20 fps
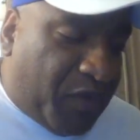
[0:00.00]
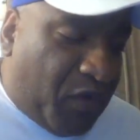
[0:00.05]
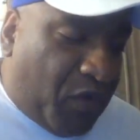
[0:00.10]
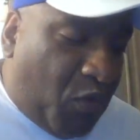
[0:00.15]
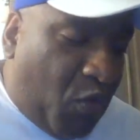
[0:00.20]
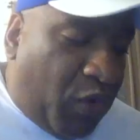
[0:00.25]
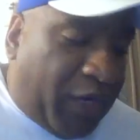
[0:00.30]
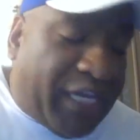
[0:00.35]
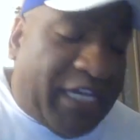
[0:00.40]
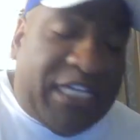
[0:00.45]

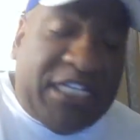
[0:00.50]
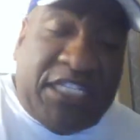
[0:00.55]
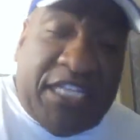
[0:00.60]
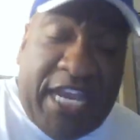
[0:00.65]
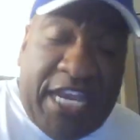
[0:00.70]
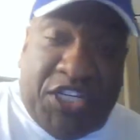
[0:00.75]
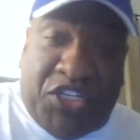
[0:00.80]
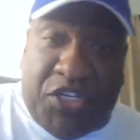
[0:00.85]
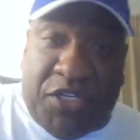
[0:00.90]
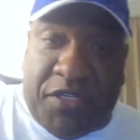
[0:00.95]

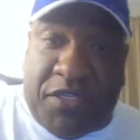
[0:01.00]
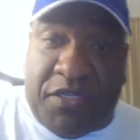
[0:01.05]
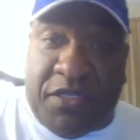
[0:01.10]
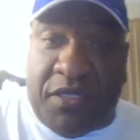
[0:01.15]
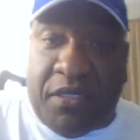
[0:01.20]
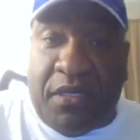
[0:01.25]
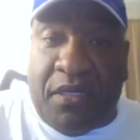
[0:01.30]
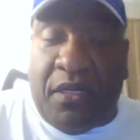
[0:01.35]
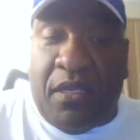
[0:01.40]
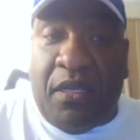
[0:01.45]
organizations,
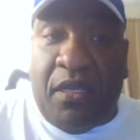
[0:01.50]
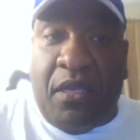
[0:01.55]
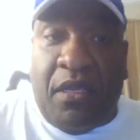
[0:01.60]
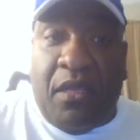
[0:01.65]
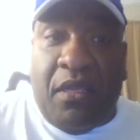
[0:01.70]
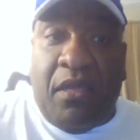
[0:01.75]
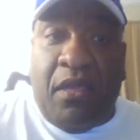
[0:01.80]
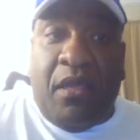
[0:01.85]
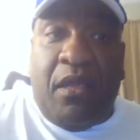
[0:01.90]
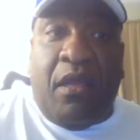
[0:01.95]

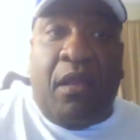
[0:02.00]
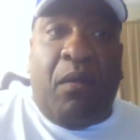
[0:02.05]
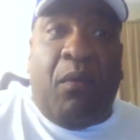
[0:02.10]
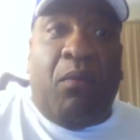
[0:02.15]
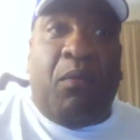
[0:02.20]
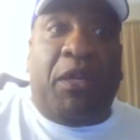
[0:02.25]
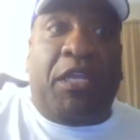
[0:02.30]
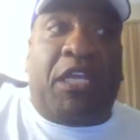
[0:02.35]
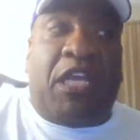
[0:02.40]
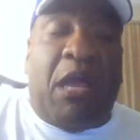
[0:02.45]

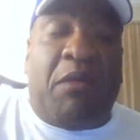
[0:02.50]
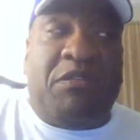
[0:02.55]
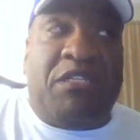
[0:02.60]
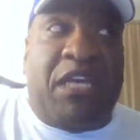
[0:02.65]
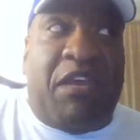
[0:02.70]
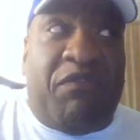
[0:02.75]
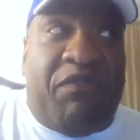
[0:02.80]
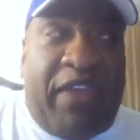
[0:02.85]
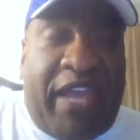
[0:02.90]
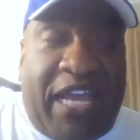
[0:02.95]
when it comes to
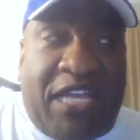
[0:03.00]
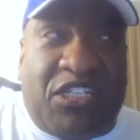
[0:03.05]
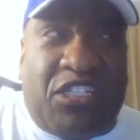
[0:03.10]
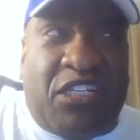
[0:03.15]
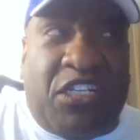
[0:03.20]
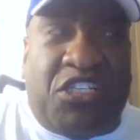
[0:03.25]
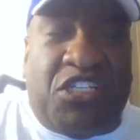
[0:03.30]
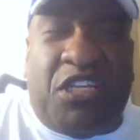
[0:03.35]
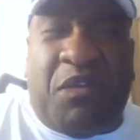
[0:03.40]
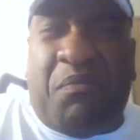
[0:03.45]

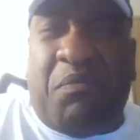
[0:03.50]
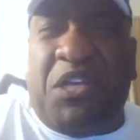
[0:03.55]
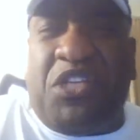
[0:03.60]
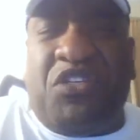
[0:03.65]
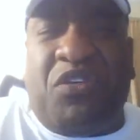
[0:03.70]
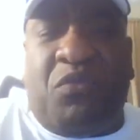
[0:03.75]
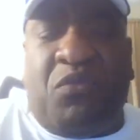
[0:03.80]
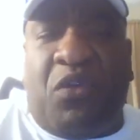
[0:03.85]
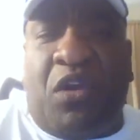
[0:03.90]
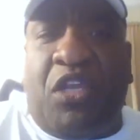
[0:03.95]
evangelism and
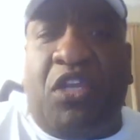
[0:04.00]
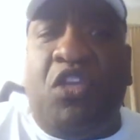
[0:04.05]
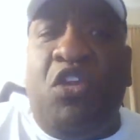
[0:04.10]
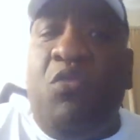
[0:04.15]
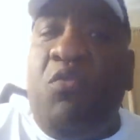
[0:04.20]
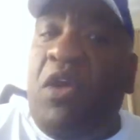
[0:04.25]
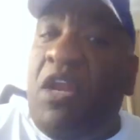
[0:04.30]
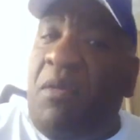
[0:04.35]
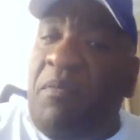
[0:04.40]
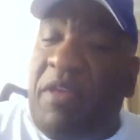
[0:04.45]
mission work, you
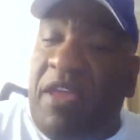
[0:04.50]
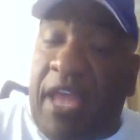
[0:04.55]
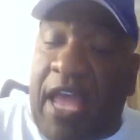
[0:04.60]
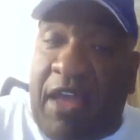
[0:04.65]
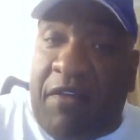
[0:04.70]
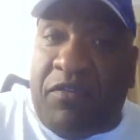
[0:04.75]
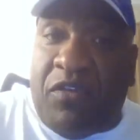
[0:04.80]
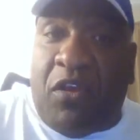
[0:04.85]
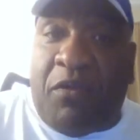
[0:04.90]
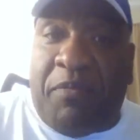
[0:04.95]
want to be
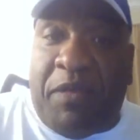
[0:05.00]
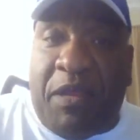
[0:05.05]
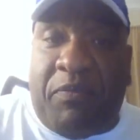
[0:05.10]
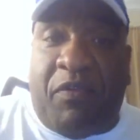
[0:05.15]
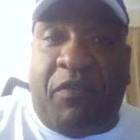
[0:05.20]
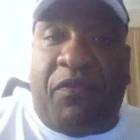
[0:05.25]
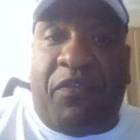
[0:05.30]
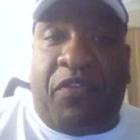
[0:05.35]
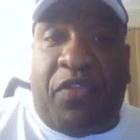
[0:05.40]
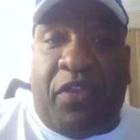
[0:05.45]
having your people
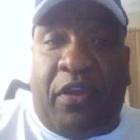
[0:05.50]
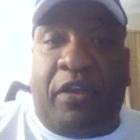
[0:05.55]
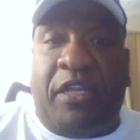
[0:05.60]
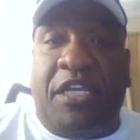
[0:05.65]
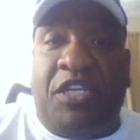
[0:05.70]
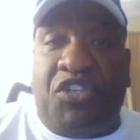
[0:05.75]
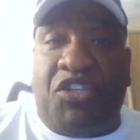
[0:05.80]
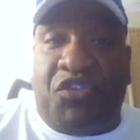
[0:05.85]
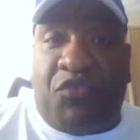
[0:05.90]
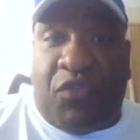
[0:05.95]
thoroughly
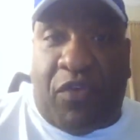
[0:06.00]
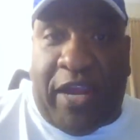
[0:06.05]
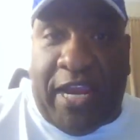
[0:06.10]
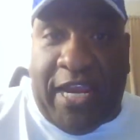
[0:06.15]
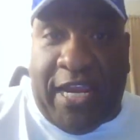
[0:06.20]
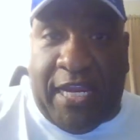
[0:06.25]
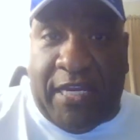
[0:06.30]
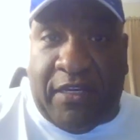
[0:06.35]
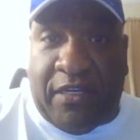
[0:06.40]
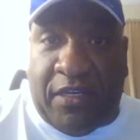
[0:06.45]

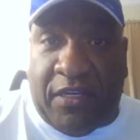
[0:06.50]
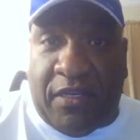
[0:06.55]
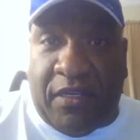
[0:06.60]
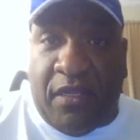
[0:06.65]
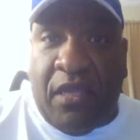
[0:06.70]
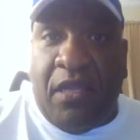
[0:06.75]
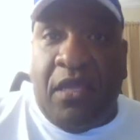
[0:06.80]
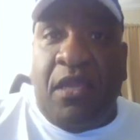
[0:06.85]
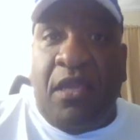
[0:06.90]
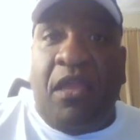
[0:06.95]
trained
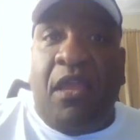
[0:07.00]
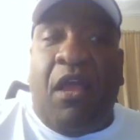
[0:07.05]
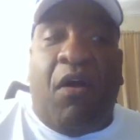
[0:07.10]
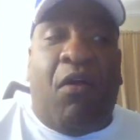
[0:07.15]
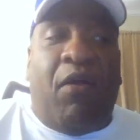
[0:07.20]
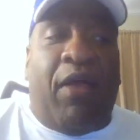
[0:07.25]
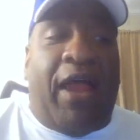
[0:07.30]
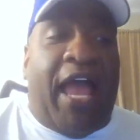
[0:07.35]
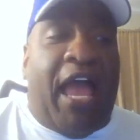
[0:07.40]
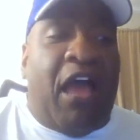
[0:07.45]

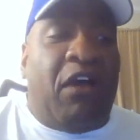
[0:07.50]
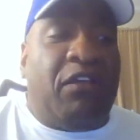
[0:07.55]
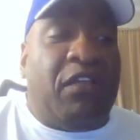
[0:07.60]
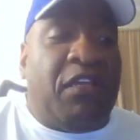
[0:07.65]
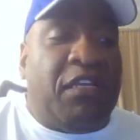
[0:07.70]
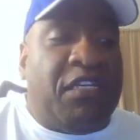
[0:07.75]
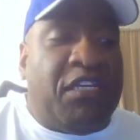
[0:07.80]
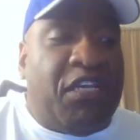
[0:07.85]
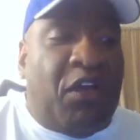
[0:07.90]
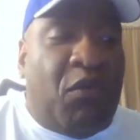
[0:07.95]
on how to
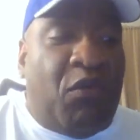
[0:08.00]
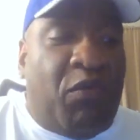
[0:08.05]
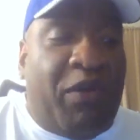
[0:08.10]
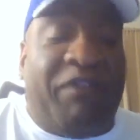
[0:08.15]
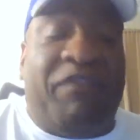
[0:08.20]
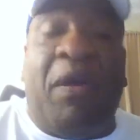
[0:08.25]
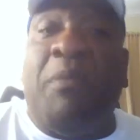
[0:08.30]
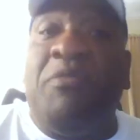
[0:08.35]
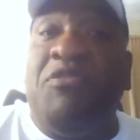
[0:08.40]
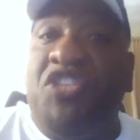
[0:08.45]
deal with
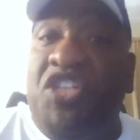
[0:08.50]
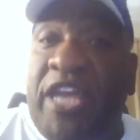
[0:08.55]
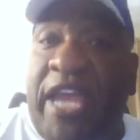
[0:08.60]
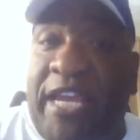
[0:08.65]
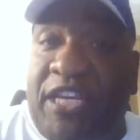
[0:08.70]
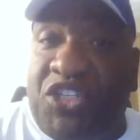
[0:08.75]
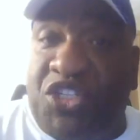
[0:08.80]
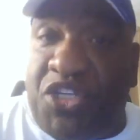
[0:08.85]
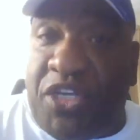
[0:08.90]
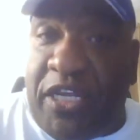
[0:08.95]

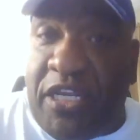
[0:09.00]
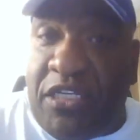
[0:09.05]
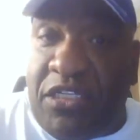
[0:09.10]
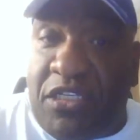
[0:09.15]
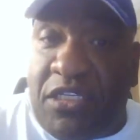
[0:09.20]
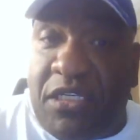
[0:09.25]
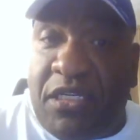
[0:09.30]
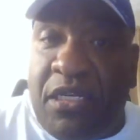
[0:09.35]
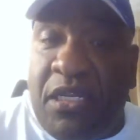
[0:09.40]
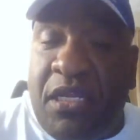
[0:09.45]
objections,